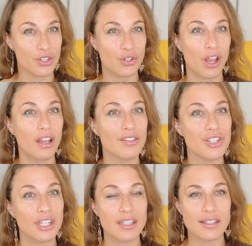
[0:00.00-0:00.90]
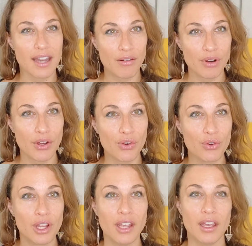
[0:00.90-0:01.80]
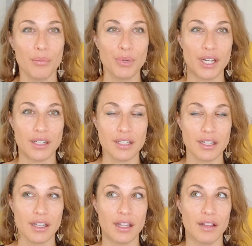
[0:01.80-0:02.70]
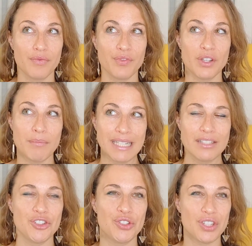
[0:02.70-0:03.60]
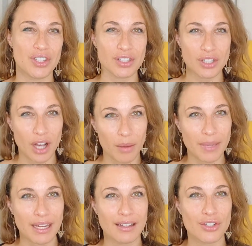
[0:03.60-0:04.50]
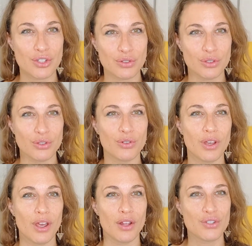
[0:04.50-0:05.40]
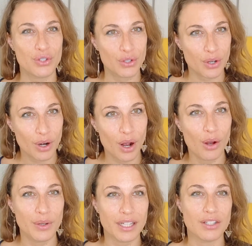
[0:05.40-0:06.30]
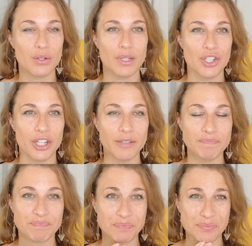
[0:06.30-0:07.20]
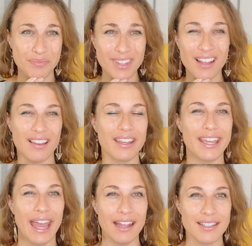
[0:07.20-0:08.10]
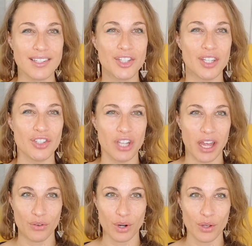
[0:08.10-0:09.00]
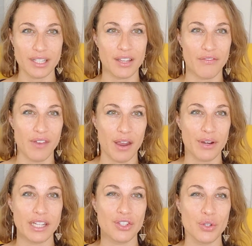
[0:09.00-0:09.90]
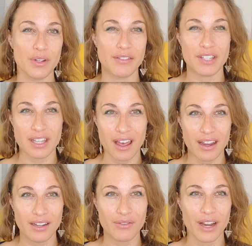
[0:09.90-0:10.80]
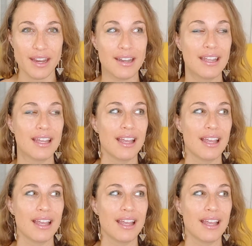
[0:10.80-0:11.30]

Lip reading: astrology, tarot, but the messages coming through your own intuition. Like Cancers in general is a very intuitive sign, right?